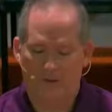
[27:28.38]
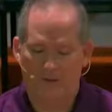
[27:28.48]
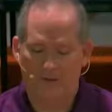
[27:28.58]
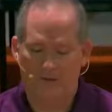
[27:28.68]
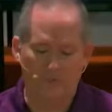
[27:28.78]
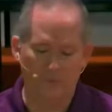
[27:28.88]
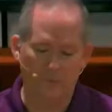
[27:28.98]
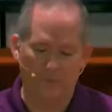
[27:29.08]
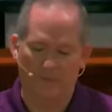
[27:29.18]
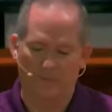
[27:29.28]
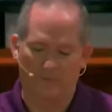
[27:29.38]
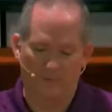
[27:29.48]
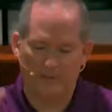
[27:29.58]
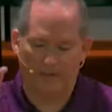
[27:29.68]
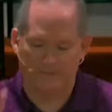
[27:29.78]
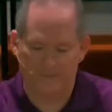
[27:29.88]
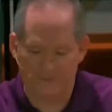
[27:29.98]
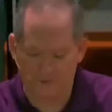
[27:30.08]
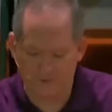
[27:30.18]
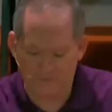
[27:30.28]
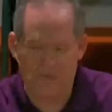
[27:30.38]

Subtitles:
Dr. Frutenbaum gives 3 lessons here